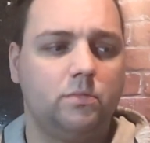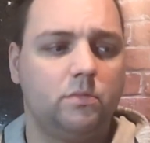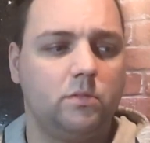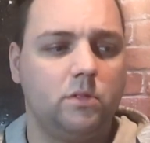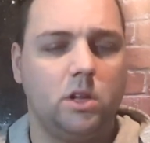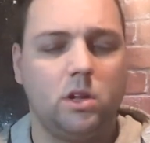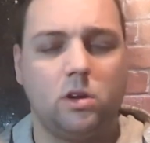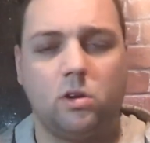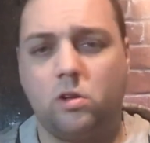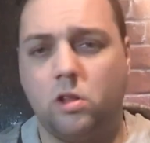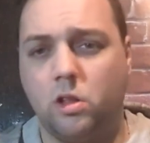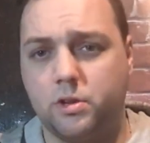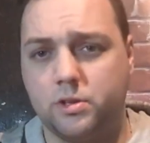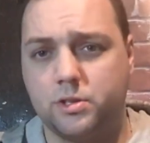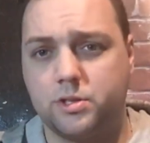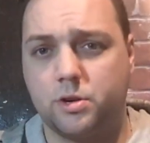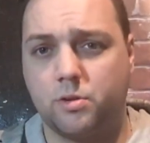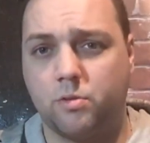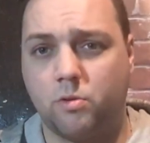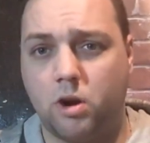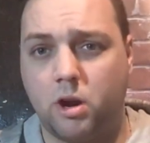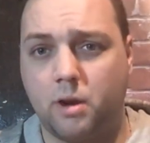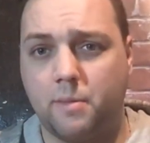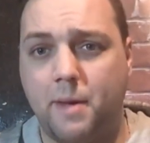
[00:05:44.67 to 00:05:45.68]
a little closer
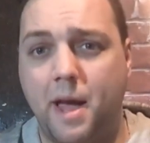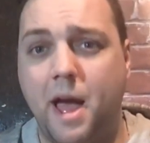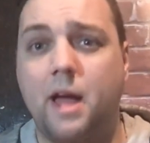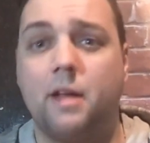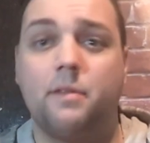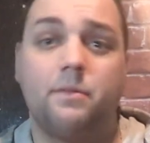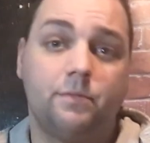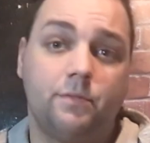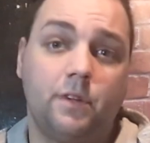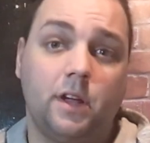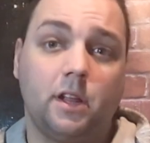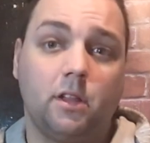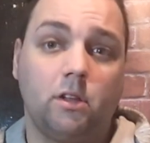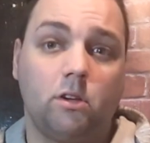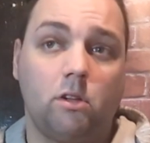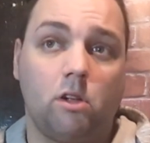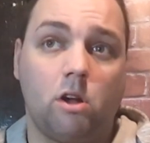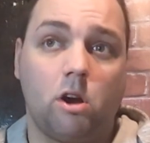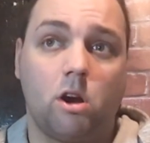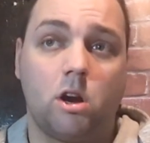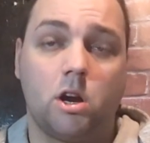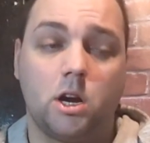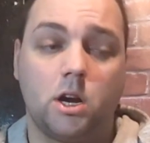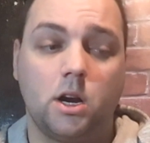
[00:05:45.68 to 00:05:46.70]
to where I'm at fight a little
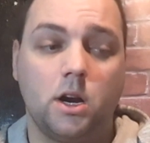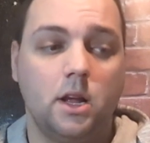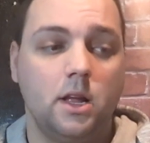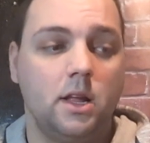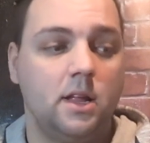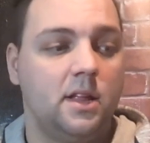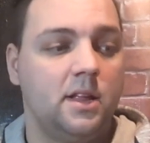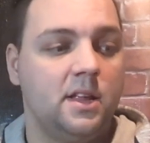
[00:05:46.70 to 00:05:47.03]
harder.